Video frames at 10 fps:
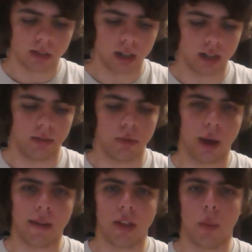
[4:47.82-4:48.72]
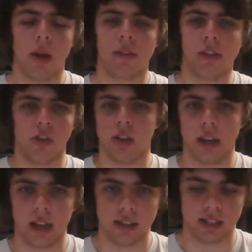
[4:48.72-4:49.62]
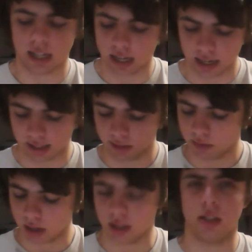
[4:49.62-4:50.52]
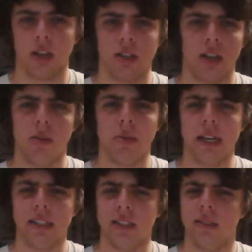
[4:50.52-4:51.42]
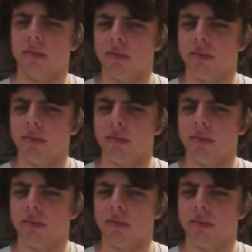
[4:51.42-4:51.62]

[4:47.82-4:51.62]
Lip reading: You have that way of just insta-killing a Terminator.